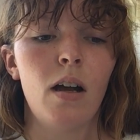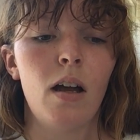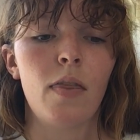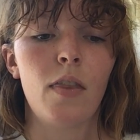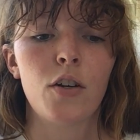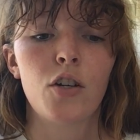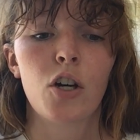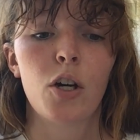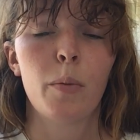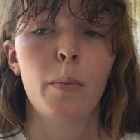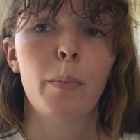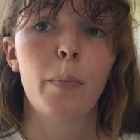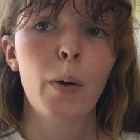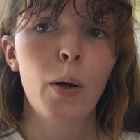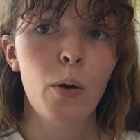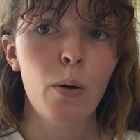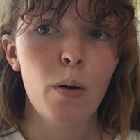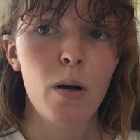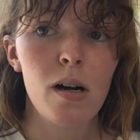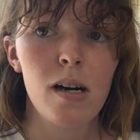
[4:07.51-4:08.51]
The term
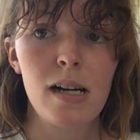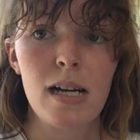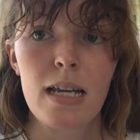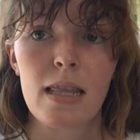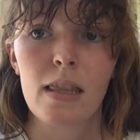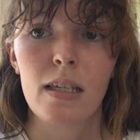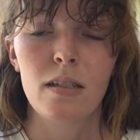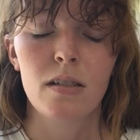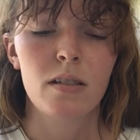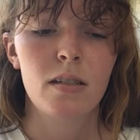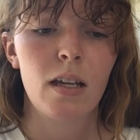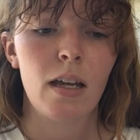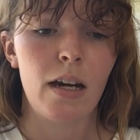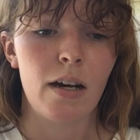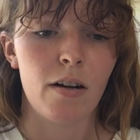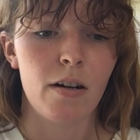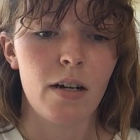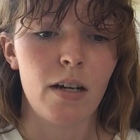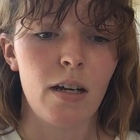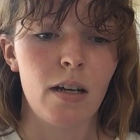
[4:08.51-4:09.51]
pua in these
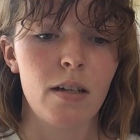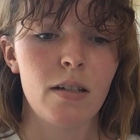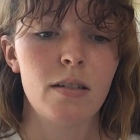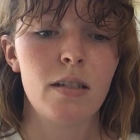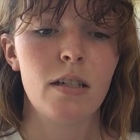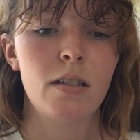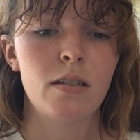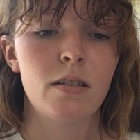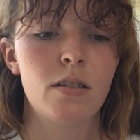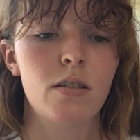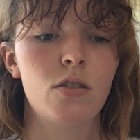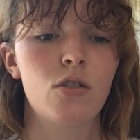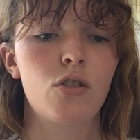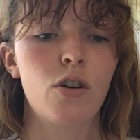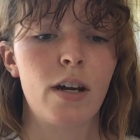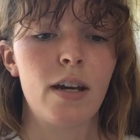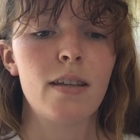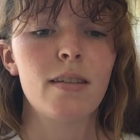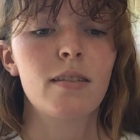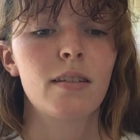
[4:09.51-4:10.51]
areas is
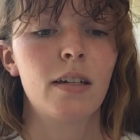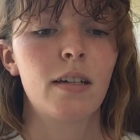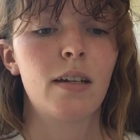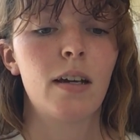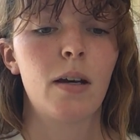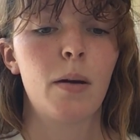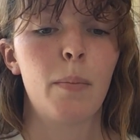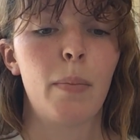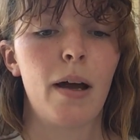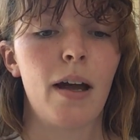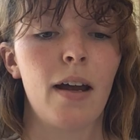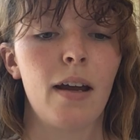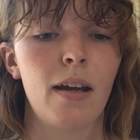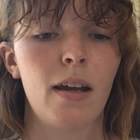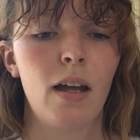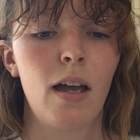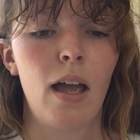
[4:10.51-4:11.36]
translated by